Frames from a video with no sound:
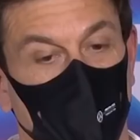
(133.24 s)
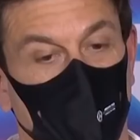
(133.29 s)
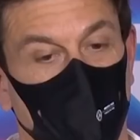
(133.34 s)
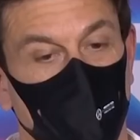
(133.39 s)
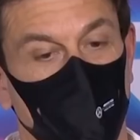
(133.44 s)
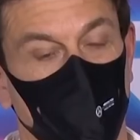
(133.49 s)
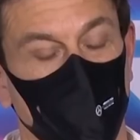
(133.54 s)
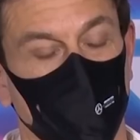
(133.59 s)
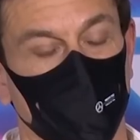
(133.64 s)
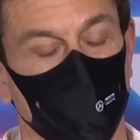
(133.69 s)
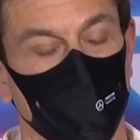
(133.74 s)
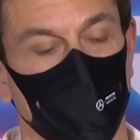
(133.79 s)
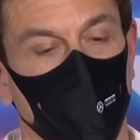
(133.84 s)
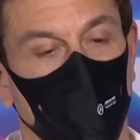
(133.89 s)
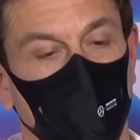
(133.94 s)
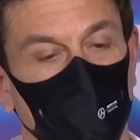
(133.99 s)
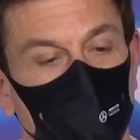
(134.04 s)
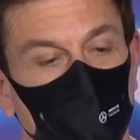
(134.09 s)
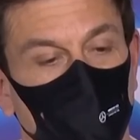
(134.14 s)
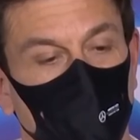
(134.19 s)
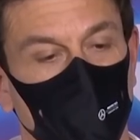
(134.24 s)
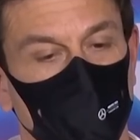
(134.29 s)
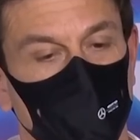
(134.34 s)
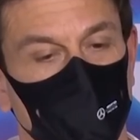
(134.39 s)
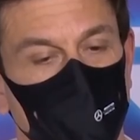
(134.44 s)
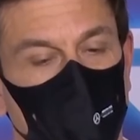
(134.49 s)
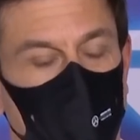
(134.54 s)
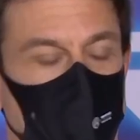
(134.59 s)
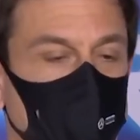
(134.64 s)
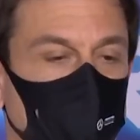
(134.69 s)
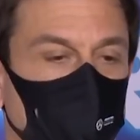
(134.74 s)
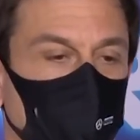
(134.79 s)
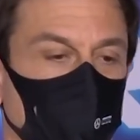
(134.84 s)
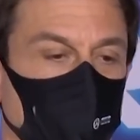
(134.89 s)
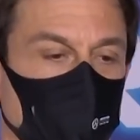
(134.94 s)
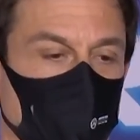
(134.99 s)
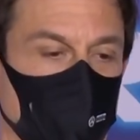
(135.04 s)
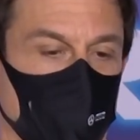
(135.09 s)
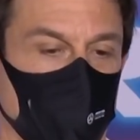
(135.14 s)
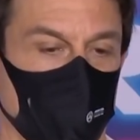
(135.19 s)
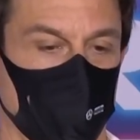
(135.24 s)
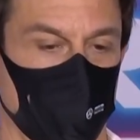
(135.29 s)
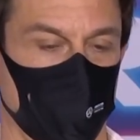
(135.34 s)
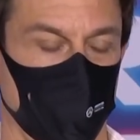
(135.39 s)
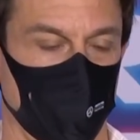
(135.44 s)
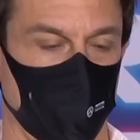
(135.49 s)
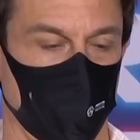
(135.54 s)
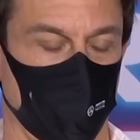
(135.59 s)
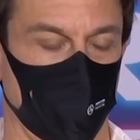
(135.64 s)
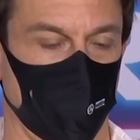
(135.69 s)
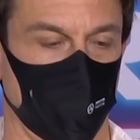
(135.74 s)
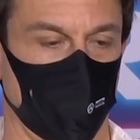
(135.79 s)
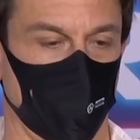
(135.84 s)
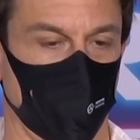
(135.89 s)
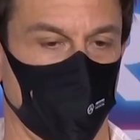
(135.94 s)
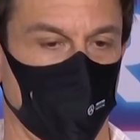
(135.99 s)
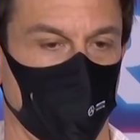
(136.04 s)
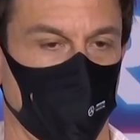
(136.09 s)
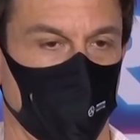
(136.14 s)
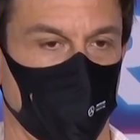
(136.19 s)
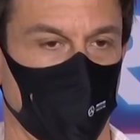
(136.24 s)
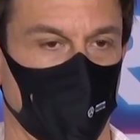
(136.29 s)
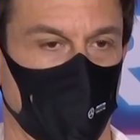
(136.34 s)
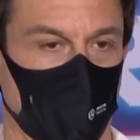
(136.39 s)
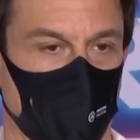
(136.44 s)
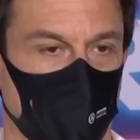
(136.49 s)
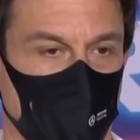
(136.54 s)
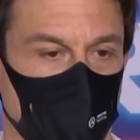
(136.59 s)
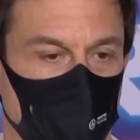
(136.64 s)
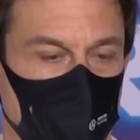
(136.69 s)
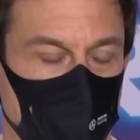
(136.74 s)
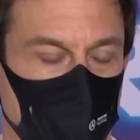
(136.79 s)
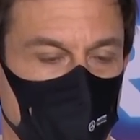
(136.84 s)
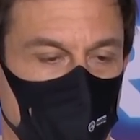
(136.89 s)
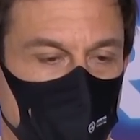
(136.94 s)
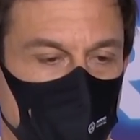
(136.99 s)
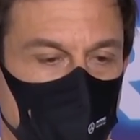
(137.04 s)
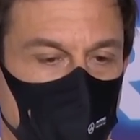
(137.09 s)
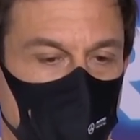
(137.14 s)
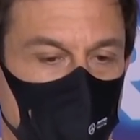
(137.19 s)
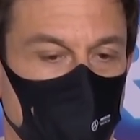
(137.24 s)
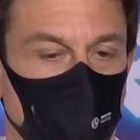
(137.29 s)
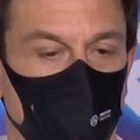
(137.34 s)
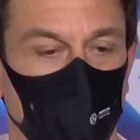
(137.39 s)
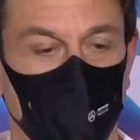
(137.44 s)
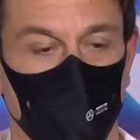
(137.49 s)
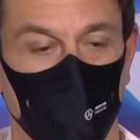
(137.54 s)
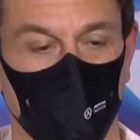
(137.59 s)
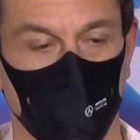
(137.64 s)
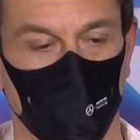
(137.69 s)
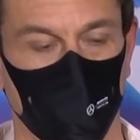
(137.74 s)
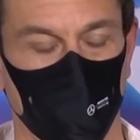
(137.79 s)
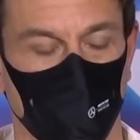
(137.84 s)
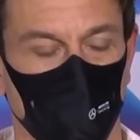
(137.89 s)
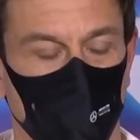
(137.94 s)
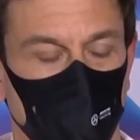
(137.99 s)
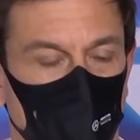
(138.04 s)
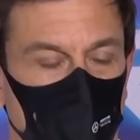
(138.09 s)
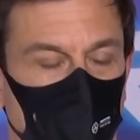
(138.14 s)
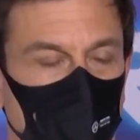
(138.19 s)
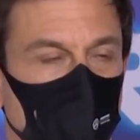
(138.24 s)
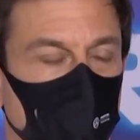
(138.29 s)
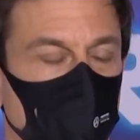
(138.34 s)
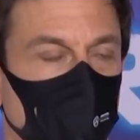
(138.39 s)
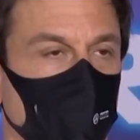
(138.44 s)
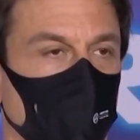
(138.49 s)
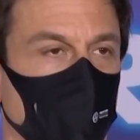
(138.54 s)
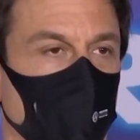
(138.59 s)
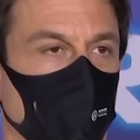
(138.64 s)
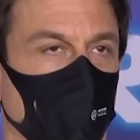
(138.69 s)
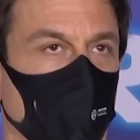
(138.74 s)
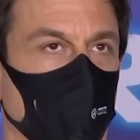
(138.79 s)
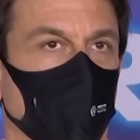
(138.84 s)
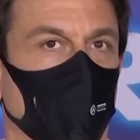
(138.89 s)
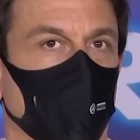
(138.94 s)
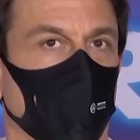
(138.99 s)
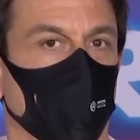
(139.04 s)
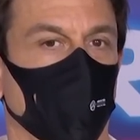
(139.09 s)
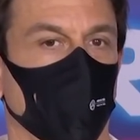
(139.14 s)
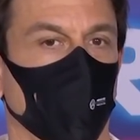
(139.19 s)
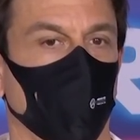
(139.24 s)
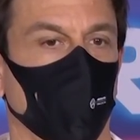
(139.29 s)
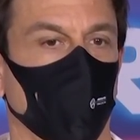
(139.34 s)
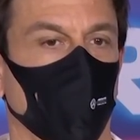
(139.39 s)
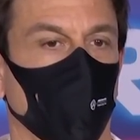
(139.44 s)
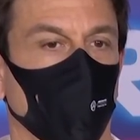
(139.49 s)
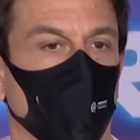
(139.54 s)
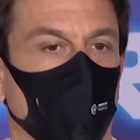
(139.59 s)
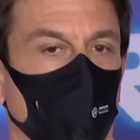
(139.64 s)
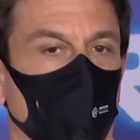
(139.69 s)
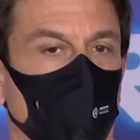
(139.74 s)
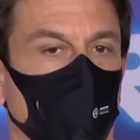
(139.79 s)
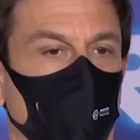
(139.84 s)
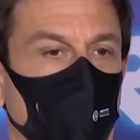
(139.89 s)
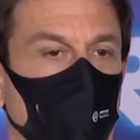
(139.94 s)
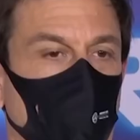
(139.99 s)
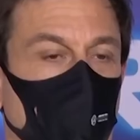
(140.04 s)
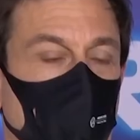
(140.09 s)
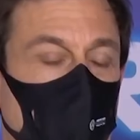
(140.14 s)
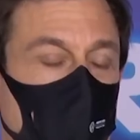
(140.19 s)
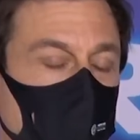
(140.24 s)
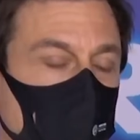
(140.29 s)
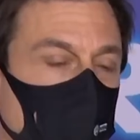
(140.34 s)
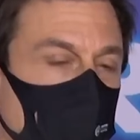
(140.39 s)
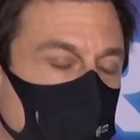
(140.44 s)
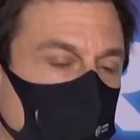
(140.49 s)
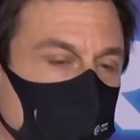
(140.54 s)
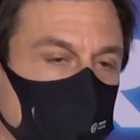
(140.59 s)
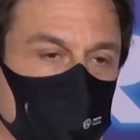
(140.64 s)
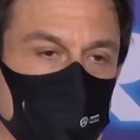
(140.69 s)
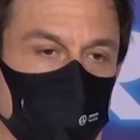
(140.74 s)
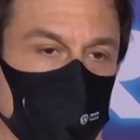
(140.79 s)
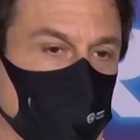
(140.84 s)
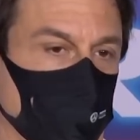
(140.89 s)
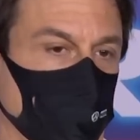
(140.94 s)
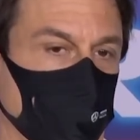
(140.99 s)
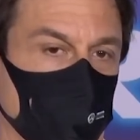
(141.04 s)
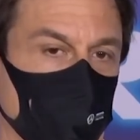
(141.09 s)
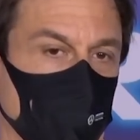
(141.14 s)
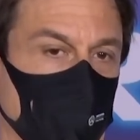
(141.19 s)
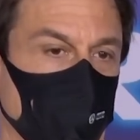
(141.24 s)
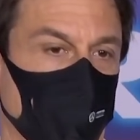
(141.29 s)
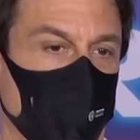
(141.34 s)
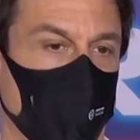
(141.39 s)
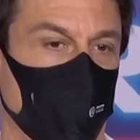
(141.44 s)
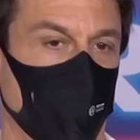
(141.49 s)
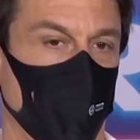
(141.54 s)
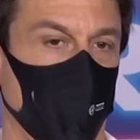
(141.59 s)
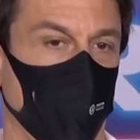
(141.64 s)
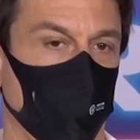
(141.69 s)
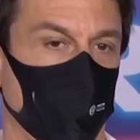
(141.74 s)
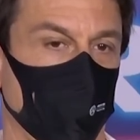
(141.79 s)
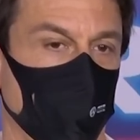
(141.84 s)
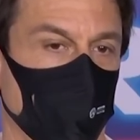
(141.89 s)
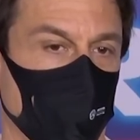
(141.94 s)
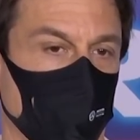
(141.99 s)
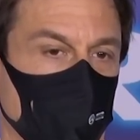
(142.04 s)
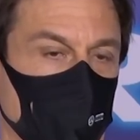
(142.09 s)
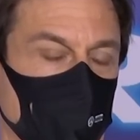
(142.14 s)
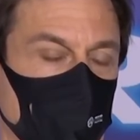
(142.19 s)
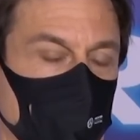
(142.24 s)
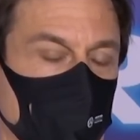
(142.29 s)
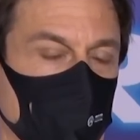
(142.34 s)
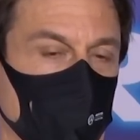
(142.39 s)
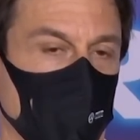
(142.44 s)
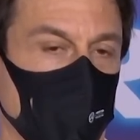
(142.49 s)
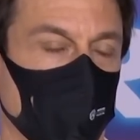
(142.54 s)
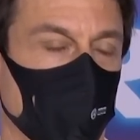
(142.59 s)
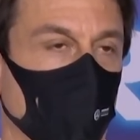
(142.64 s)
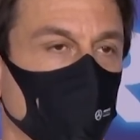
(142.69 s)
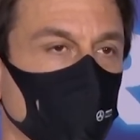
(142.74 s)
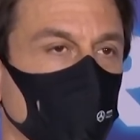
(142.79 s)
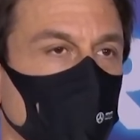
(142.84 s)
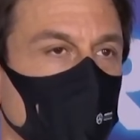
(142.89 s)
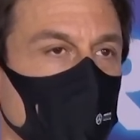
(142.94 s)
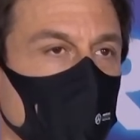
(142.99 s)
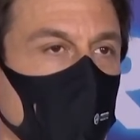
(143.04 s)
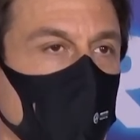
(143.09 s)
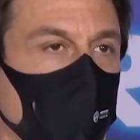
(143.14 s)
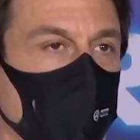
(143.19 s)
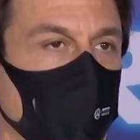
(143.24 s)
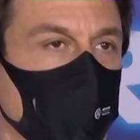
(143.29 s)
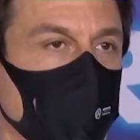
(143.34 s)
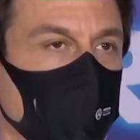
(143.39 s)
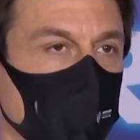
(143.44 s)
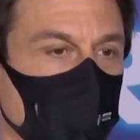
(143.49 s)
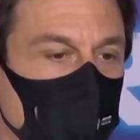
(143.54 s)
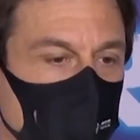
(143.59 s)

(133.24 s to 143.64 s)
I think these things were said uh, uh, and written um, uh, where very emotional and